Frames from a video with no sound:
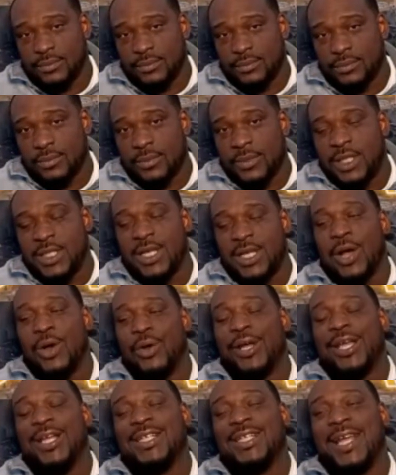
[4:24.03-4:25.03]
So
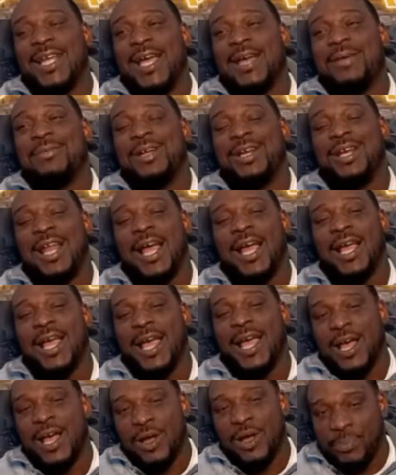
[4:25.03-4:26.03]
he damn near
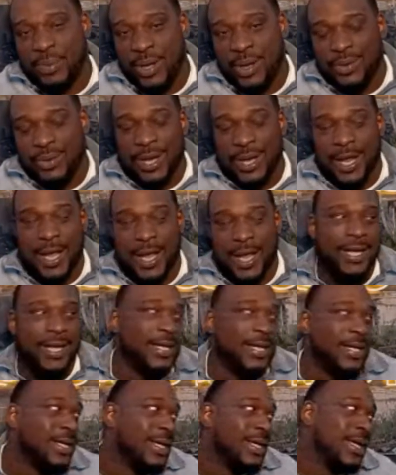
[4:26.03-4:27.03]
like Alpo,
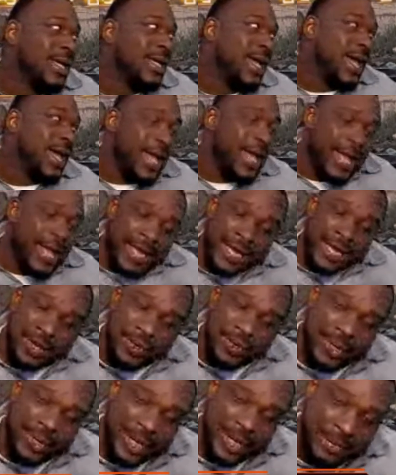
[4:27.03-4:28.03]
like I
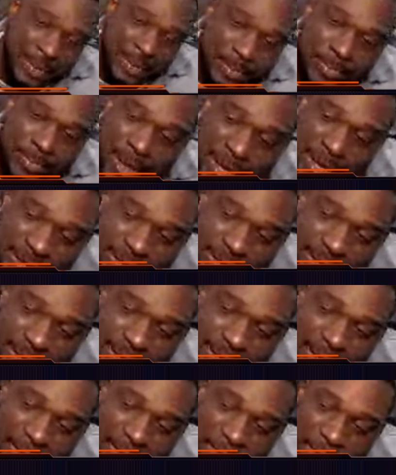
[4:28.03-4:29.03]
ain't gonna get my
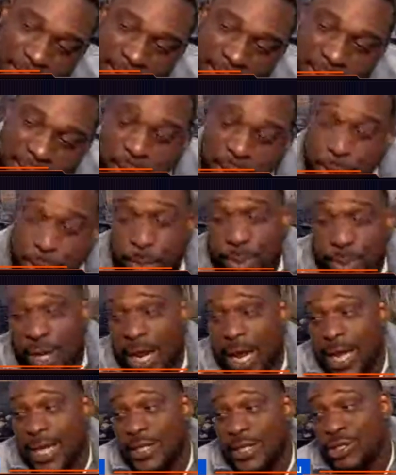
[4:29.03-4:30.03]
brother up,
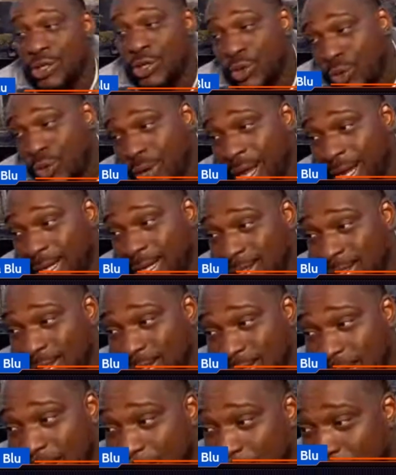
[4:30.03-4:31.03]
but I do
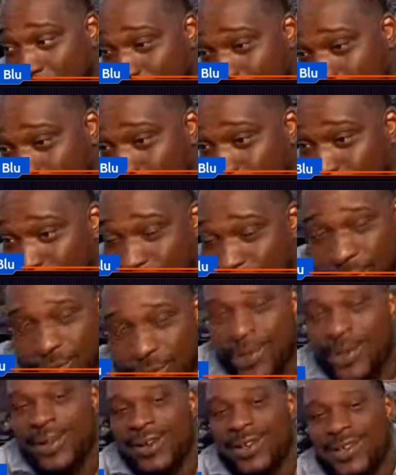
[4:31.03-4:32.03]
got these couple
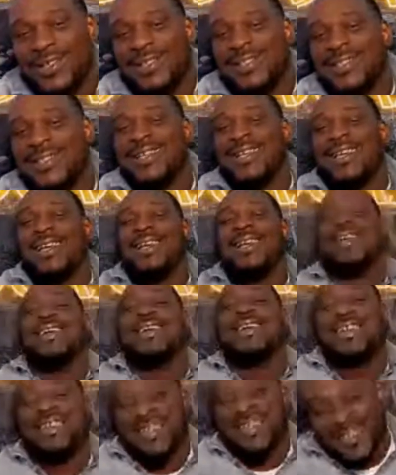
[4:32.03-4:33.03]
murders. You know what I'm
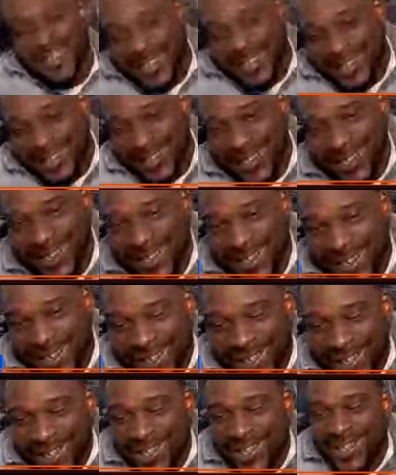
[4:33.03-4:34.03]
saying?
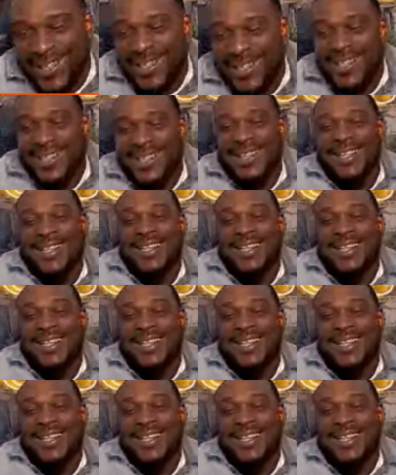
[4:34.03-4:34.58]
Hell yeah!